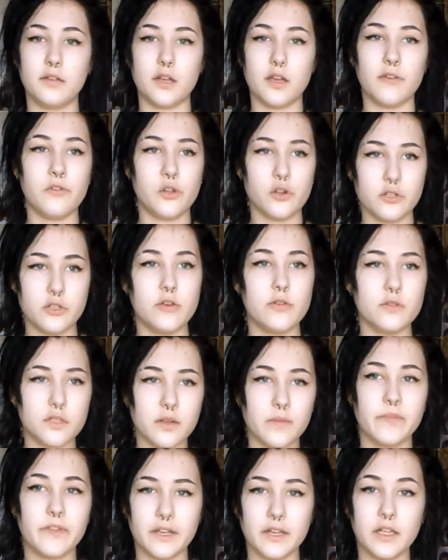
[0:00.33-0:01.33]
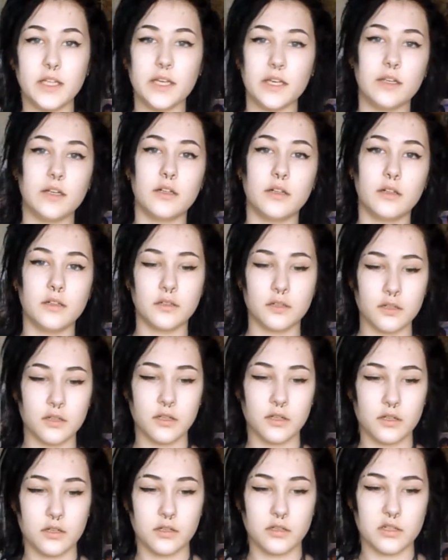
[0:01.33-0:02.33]
If you're doing something illegal,
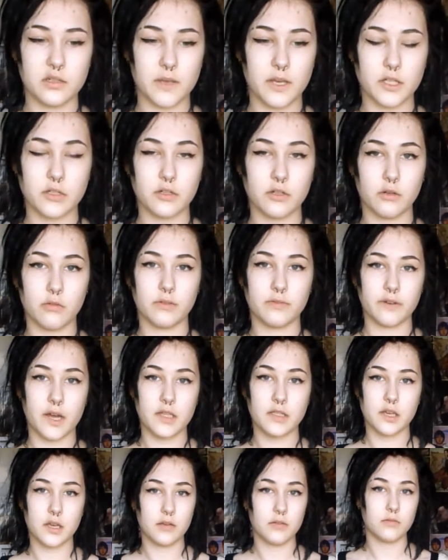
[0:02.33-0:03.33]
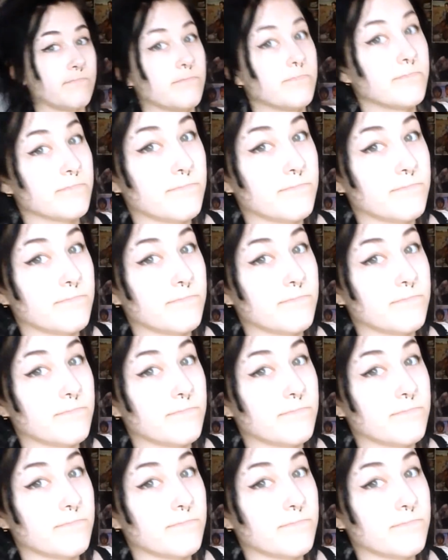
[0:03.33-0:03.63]
just make sure no one finds out.